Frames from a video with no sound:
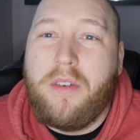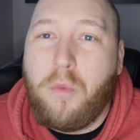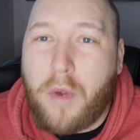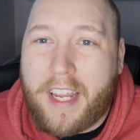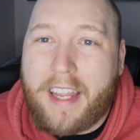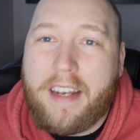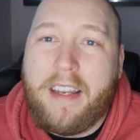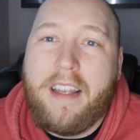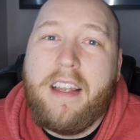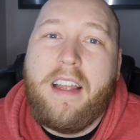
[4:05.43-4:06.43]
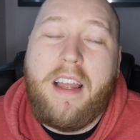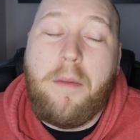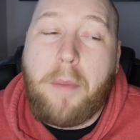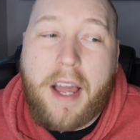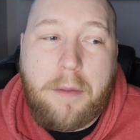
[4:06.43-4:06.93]
Wigan
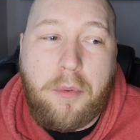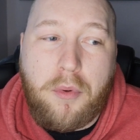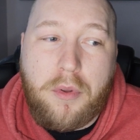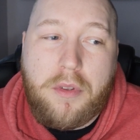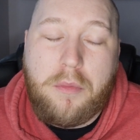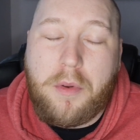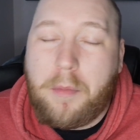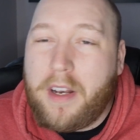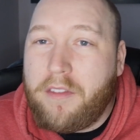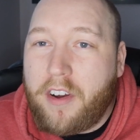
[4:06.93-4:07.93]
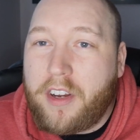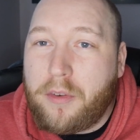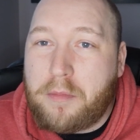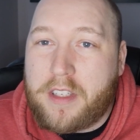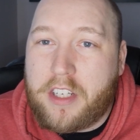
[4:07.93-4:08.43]
and Blackpool, we'd be in a very
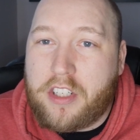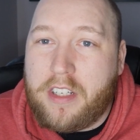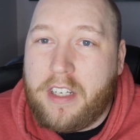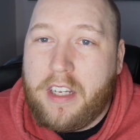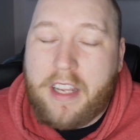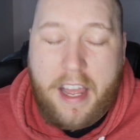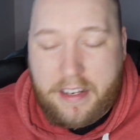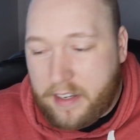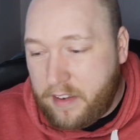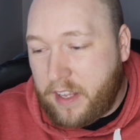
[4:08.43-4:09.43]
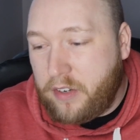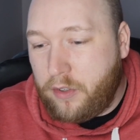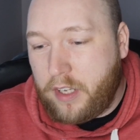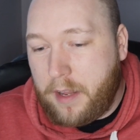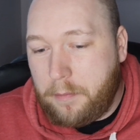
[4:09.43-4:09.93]
good position heading into that whole
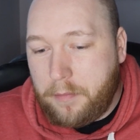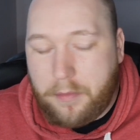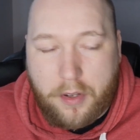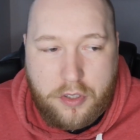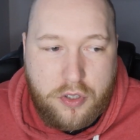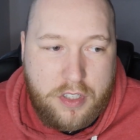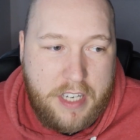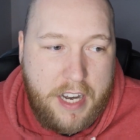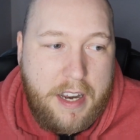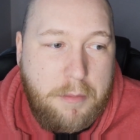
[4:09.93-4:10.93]
game on Tuesday night.